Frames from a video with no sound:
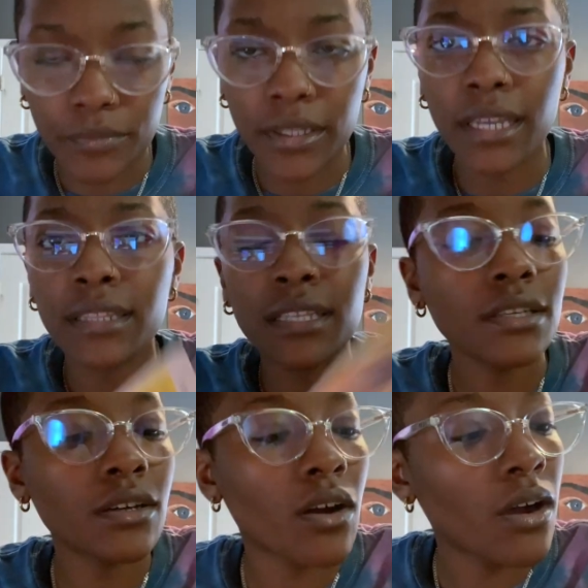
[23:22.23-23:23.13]
And then
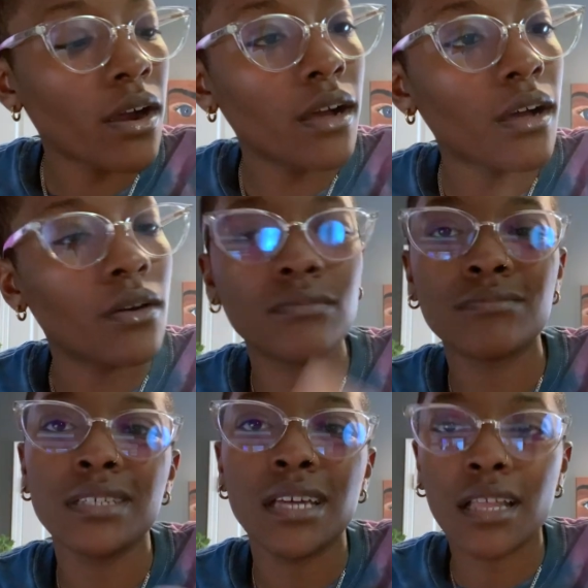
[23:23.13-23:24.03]
the card,
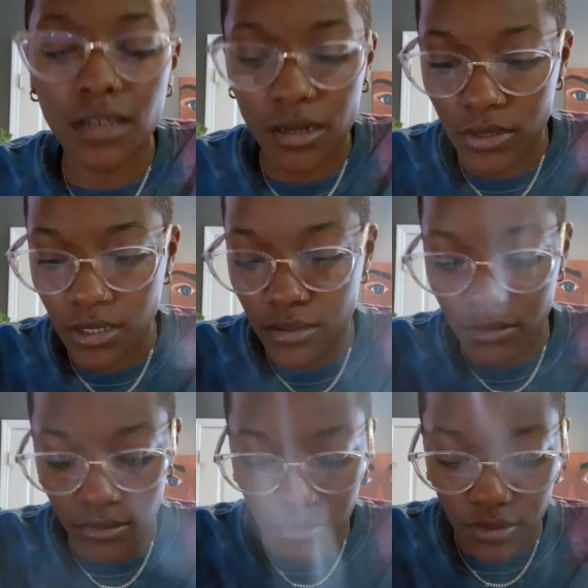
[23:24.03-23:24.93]
I thought
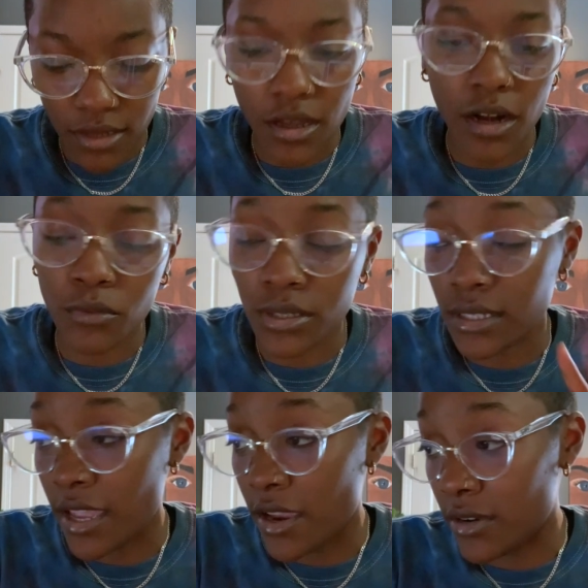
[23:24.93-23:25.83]
it was
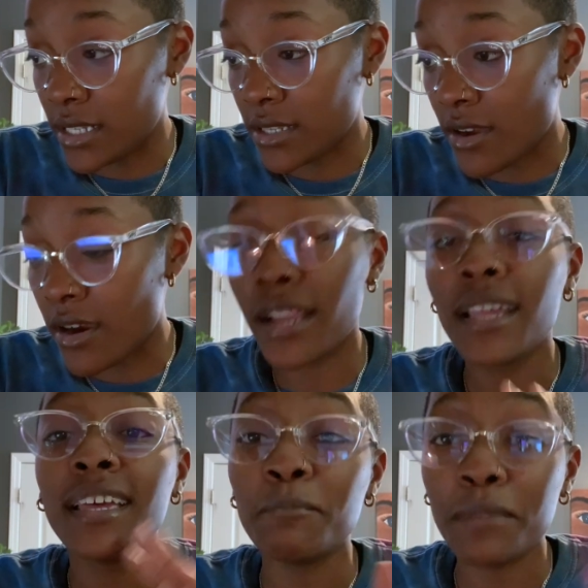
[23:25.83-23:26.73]
an Aries card
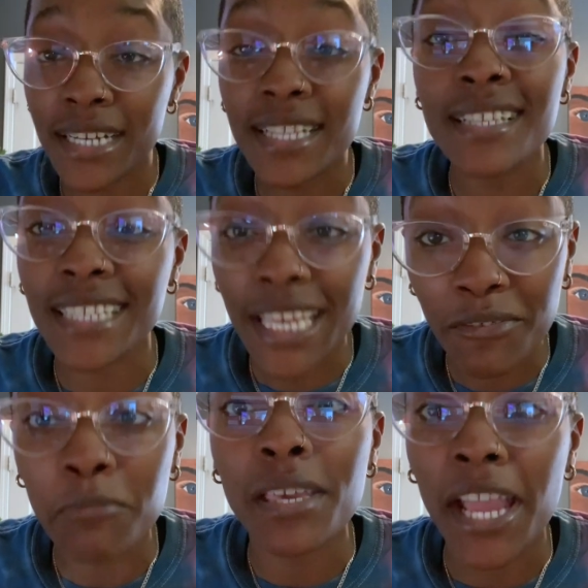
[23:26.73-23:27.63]
because it's
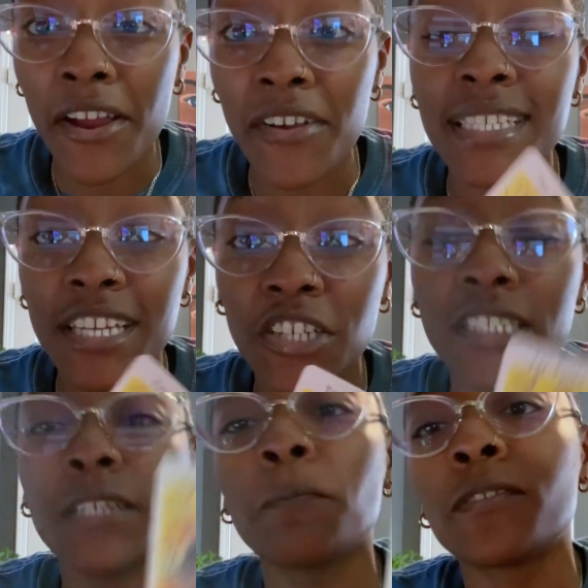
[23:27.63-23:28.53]
giving me Aries
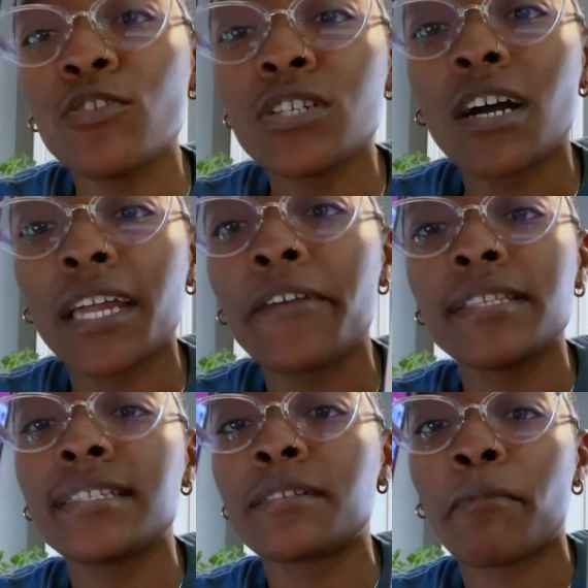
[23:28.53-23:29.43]
energy. Told y'all
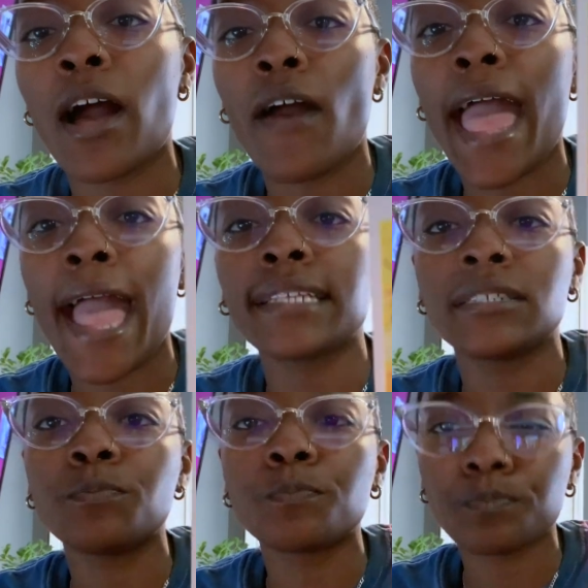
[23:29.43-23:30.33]
Aries is about action.